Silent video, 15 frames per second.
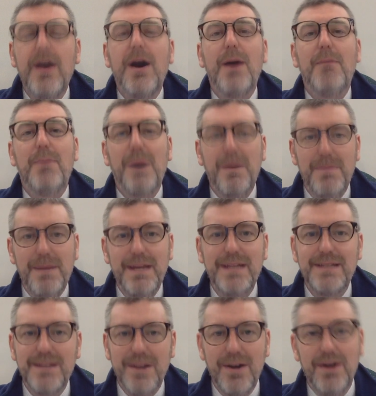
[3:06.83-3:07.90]
a puppy
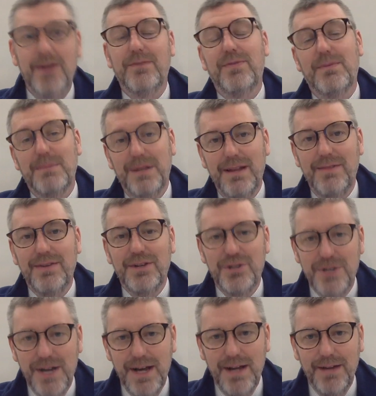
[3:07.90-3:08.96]
gets a hug from a loving
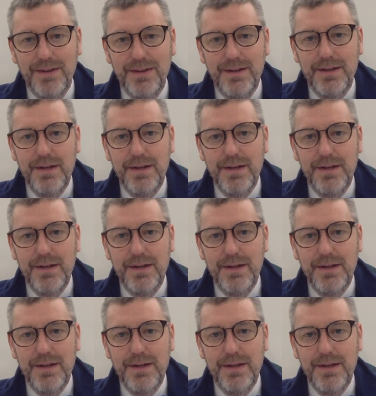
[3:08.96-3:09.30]
child.